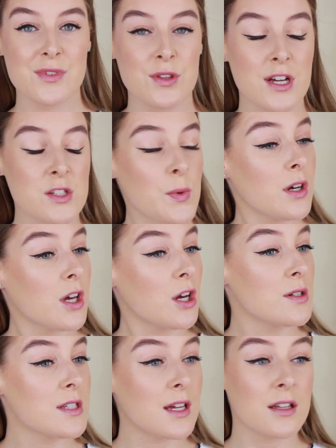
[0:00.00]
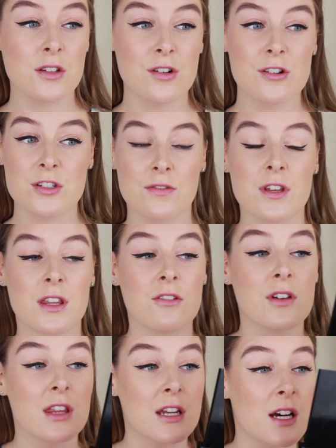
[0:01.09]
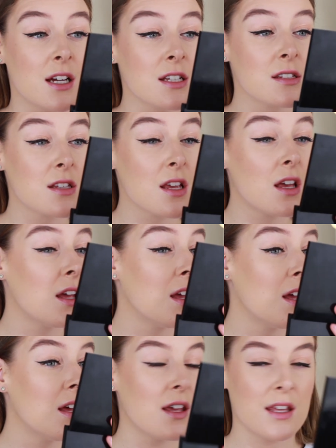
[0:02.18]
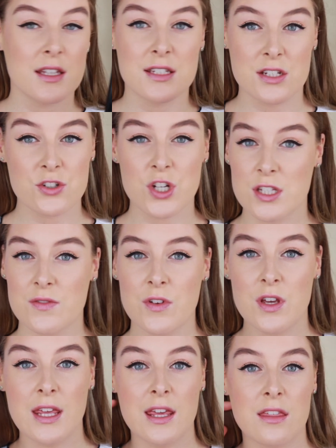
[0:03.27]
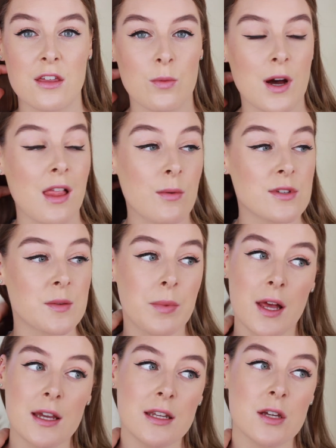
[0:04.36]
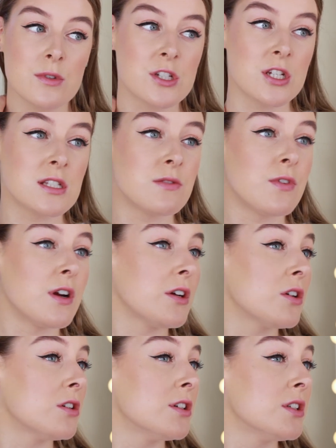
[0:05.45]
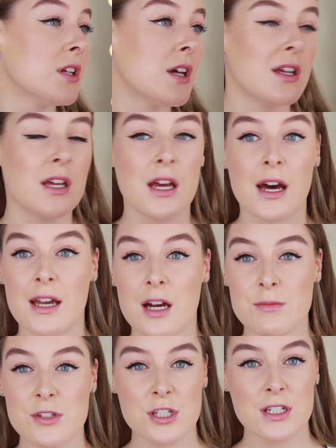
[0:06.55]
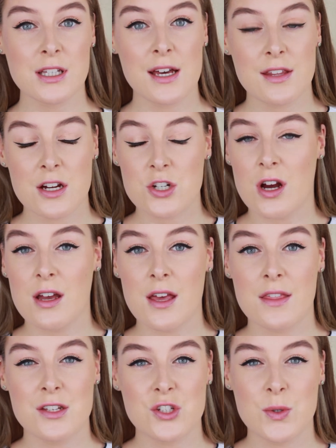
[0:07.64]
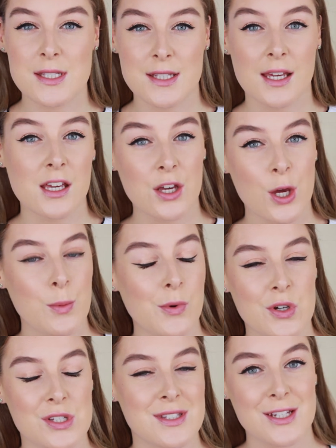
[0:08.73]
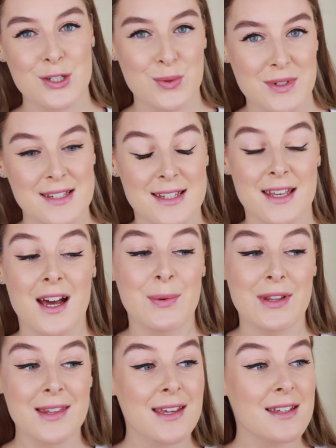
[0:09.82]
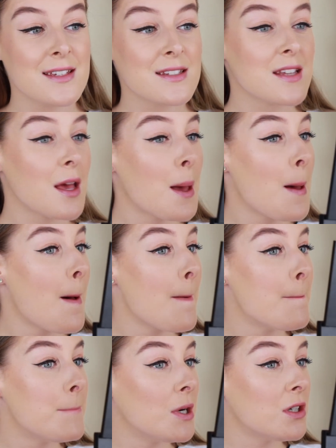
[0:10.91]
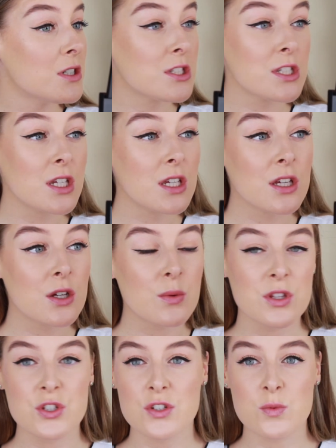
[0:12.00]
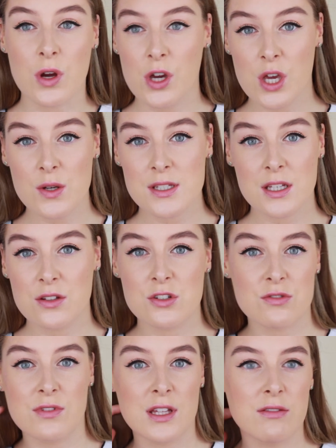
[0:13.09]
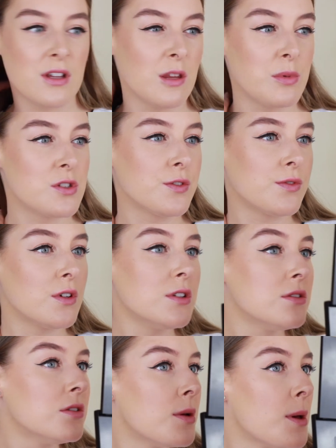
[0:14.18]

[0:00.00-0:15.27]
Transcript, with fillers: So that's one coat and it looks really, really nice. It didn't transfer either while I was applying it, which is very good. I am just going to let that dry and then do a second coat because I do want to see how it layers. But with just one coat, it looks really, really beautiful.